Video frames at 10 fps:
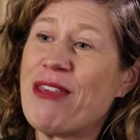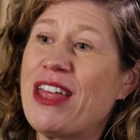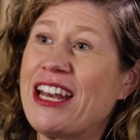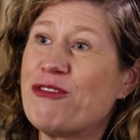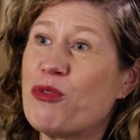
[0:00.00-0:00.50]
and
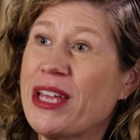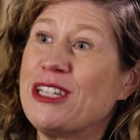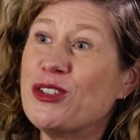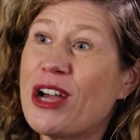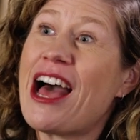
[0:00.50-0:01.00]
that if we
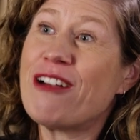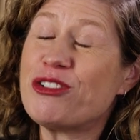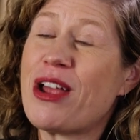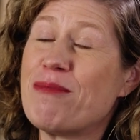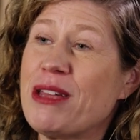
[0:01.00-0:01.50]
look
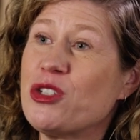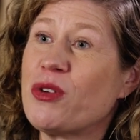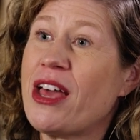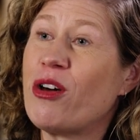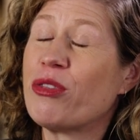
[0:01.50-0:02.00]
after our mental
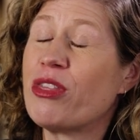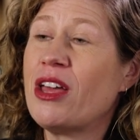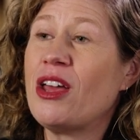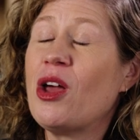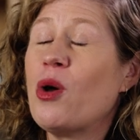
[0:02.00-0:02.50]
health,
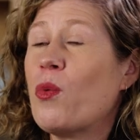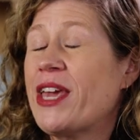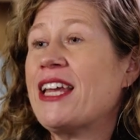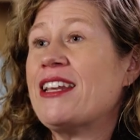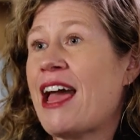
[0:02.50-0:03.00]
we
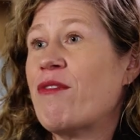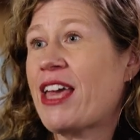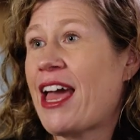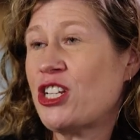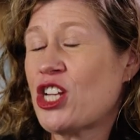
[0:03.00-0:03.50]
can navigate